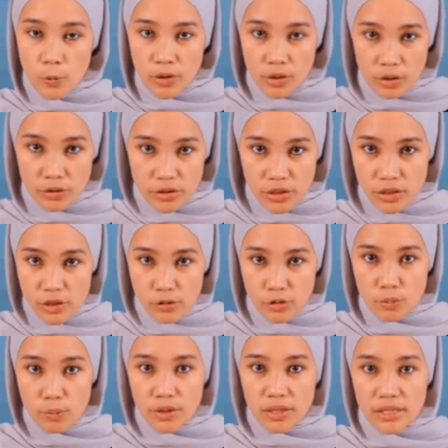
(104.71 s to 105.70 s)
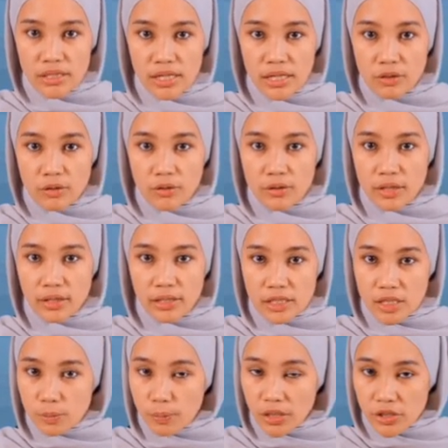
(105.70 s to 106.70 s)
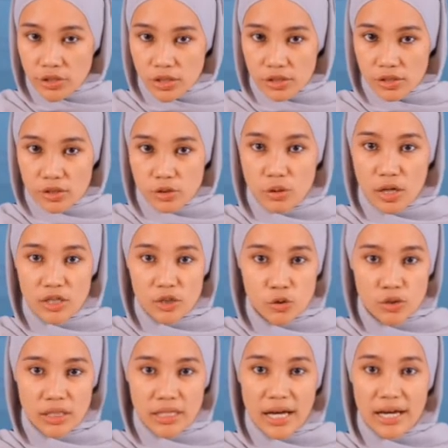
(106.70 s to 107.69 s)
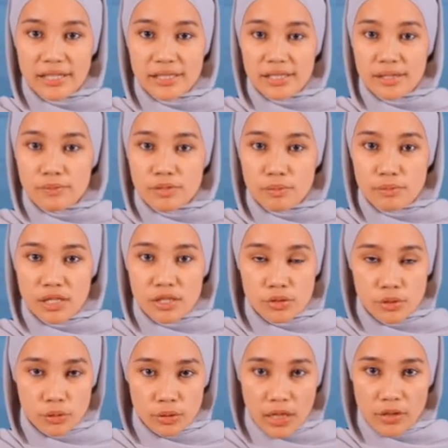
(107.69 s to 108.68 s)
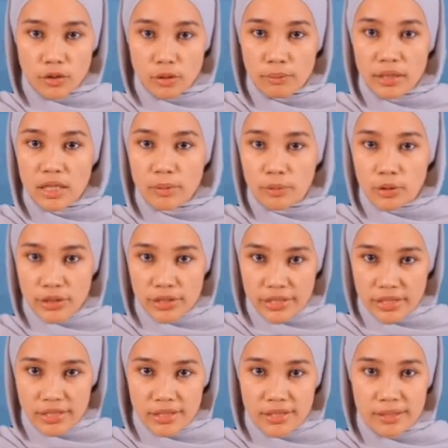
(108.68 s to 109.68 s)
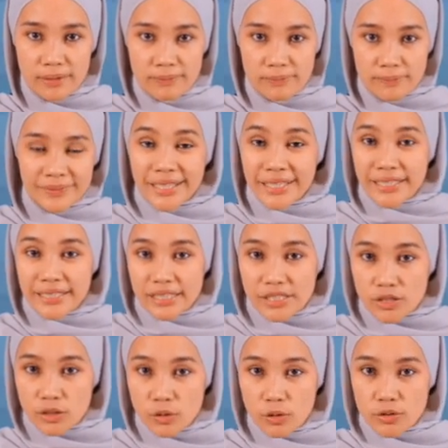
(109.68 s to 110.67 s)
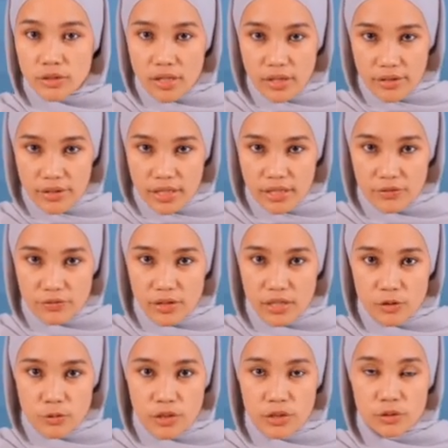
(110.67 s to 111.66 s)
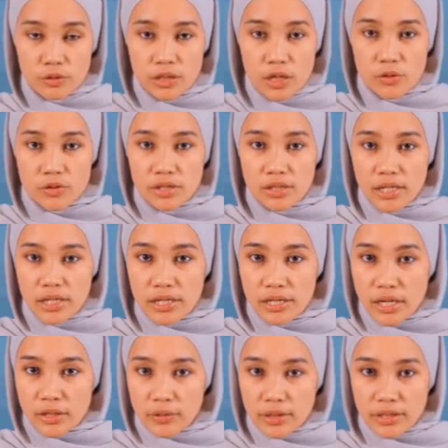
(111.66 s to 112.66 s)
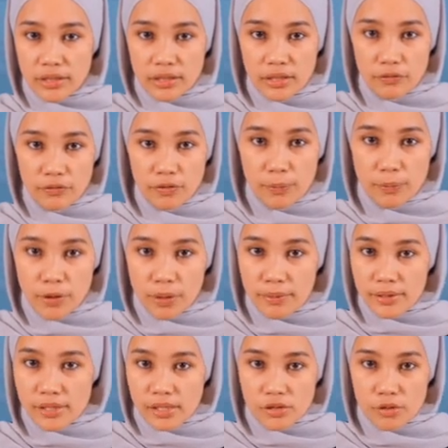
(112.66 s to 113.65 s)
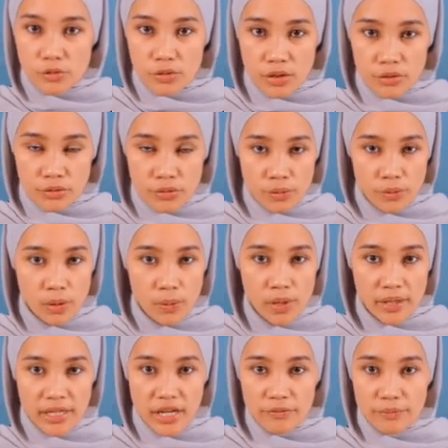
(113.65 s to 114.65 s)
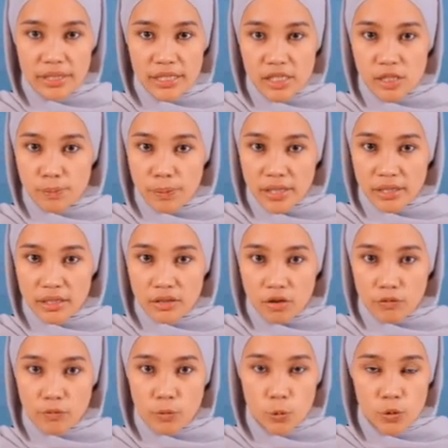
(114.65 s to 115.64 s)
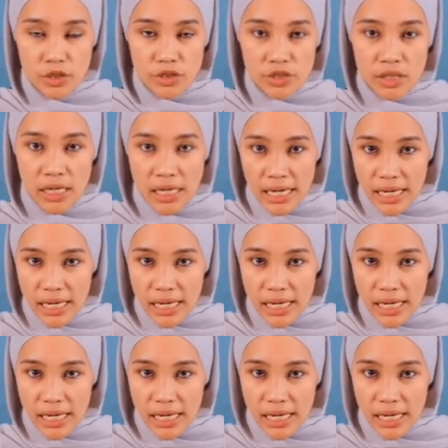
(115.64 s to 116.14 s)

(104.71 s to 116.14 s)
will continue to monitor and conduct inspections to ensure that items being sold are not manipulated. He disclosed thus far 22,834 premises throughout Sarawak have been inspected, of which